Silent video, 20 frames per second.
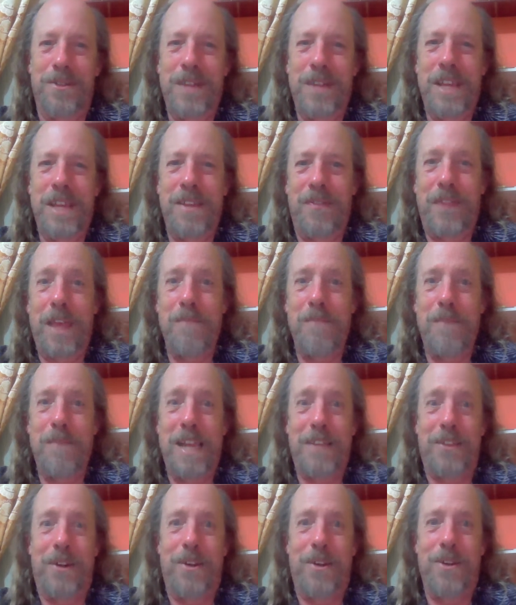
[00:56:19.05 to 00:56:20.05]
They
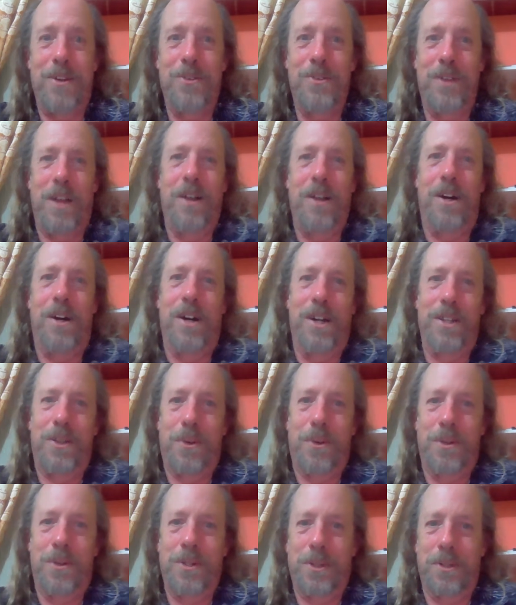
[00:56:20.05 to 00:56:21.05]
make their own
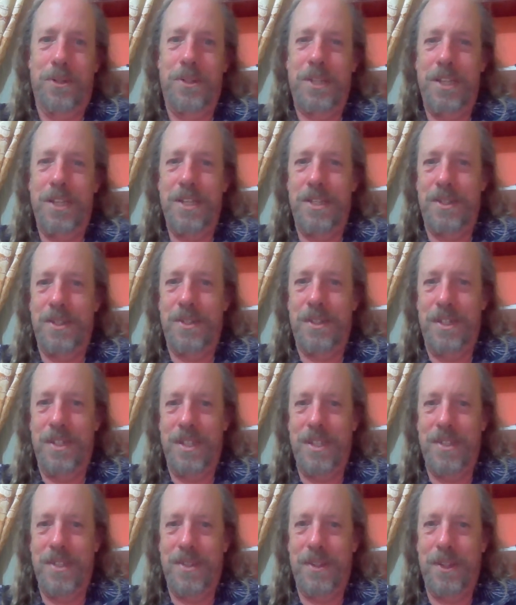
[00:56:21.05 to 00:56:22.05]
corn tortillas, and
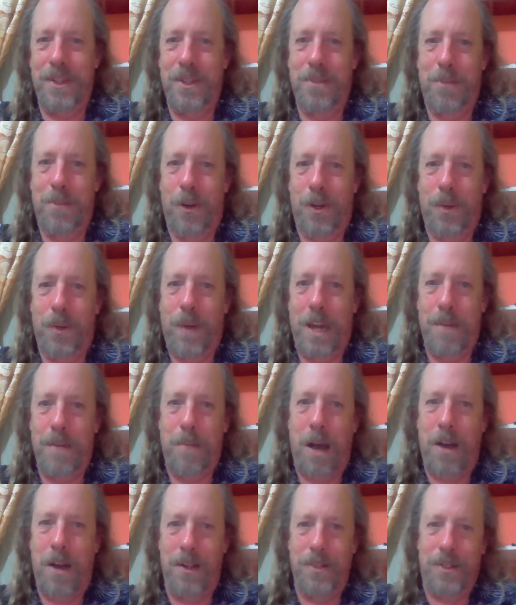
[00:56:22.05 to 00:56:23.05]
it is a little more
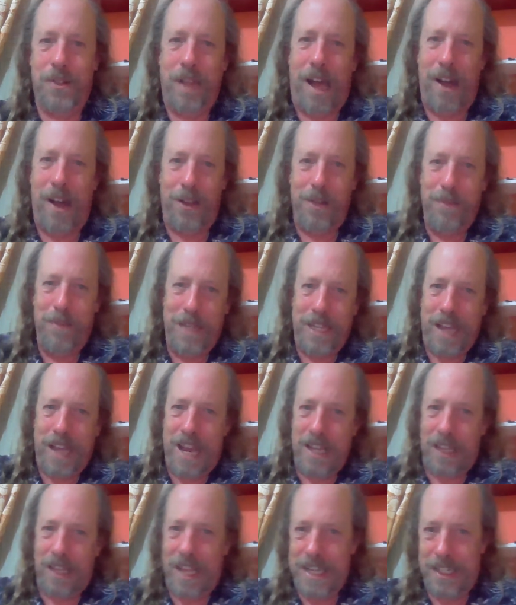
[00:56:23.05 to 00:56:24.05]
Guatemalan style. It'd be
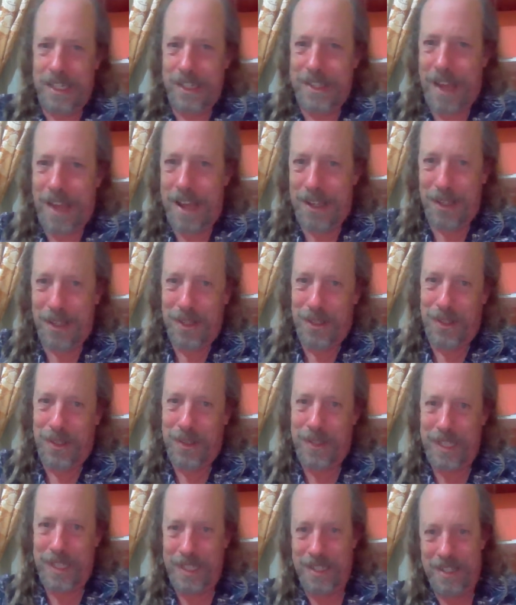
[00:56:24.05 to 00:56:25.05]
kind of like the tacos
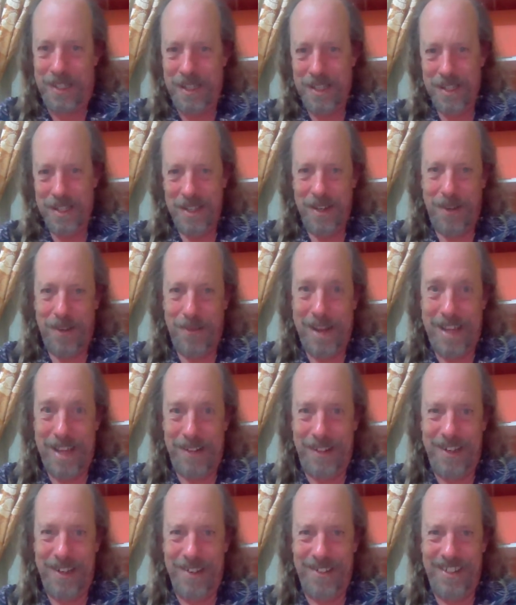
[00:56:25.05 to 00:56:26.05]
you'd eat
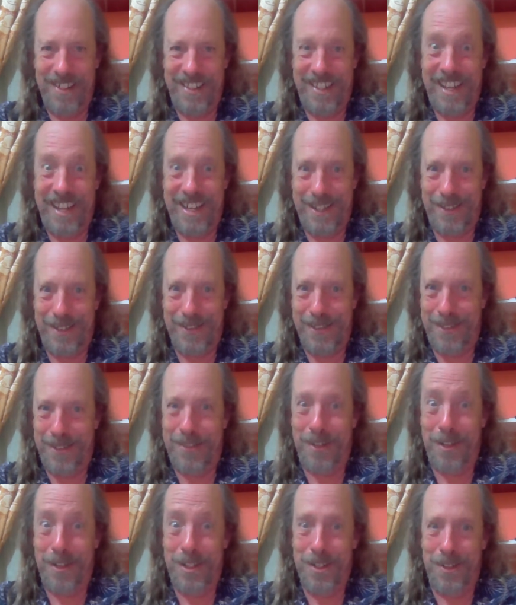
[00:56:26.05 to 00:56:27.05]
around here in town.
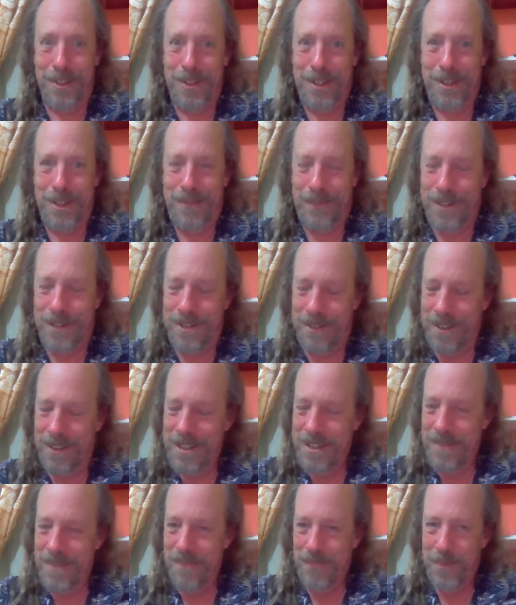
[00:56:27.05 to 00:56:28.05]
It's a little different,
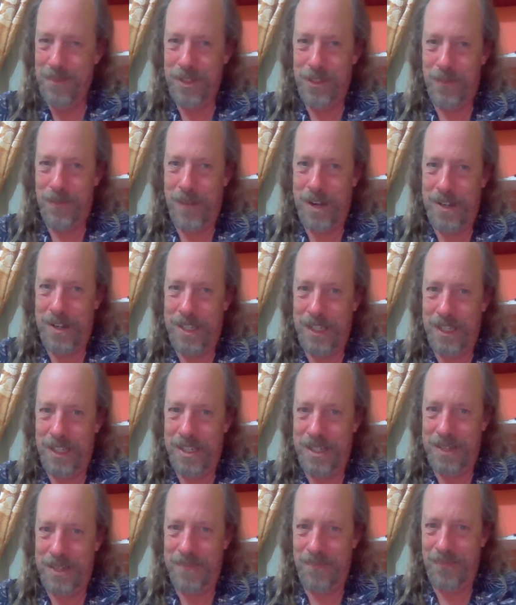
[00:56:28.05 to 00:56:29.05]
but it's very
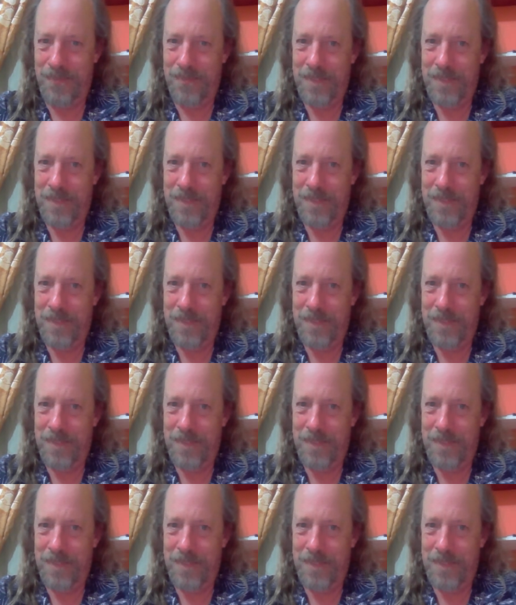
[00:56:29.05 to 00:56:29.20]
good.